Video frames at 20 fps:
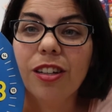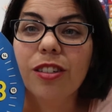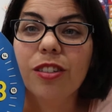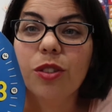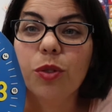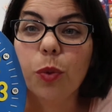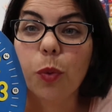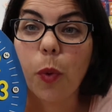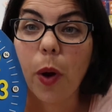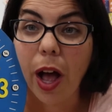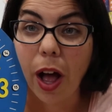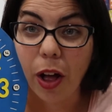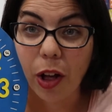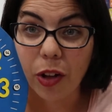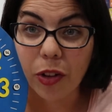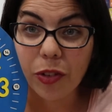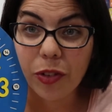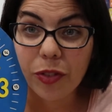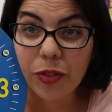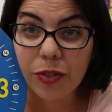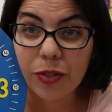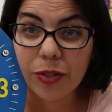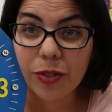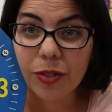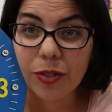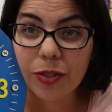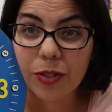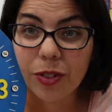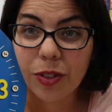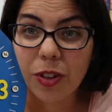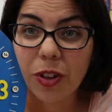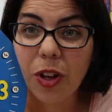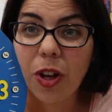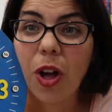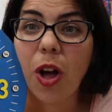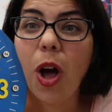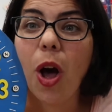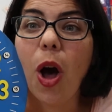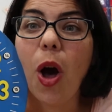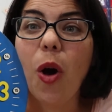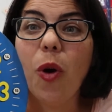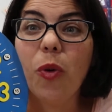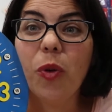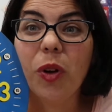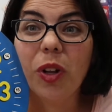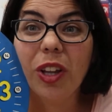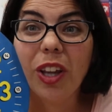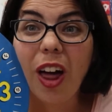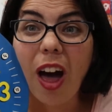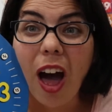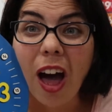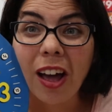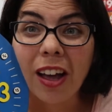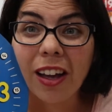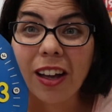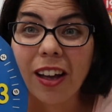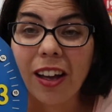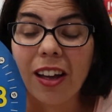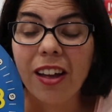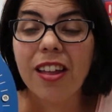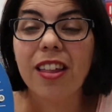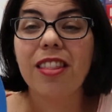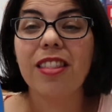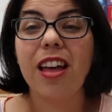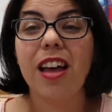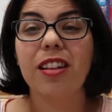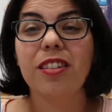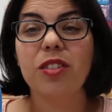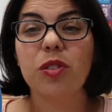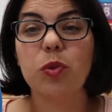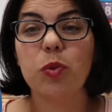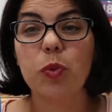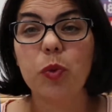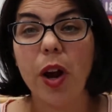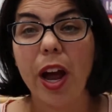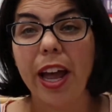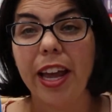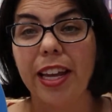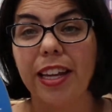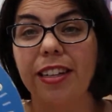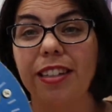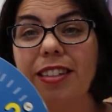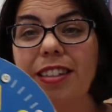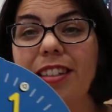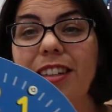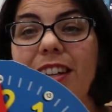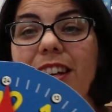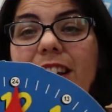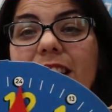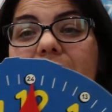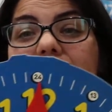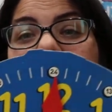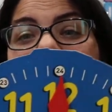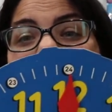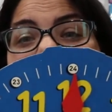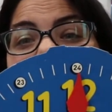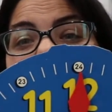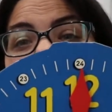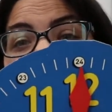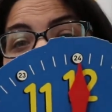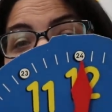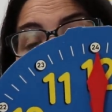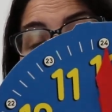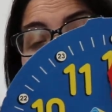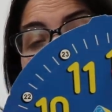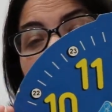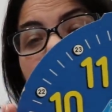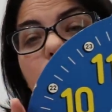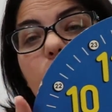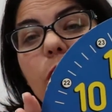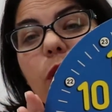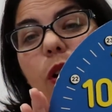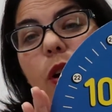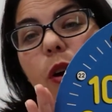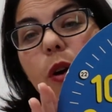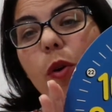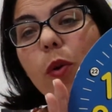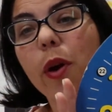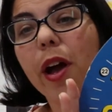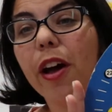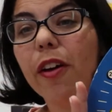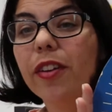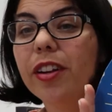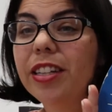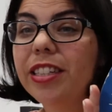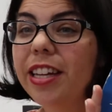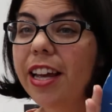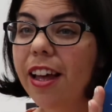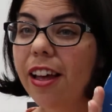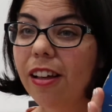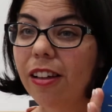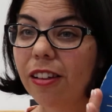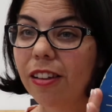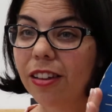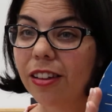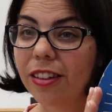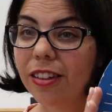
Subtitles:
12 o'clock. That's right. Now you know how to tell